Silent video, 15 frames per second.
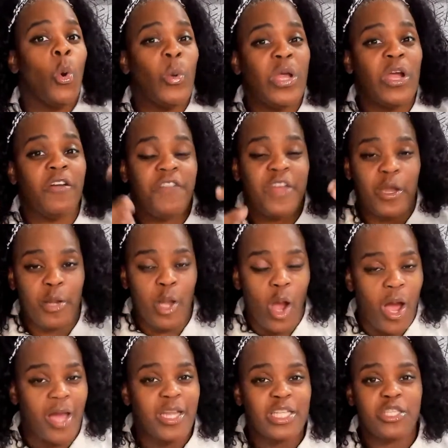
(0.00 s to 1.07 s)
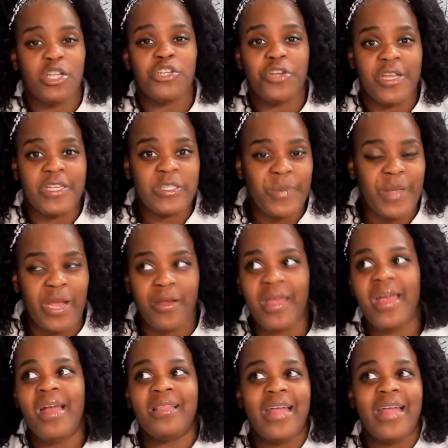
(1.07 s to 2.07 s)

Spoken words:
We are very honest and transparent.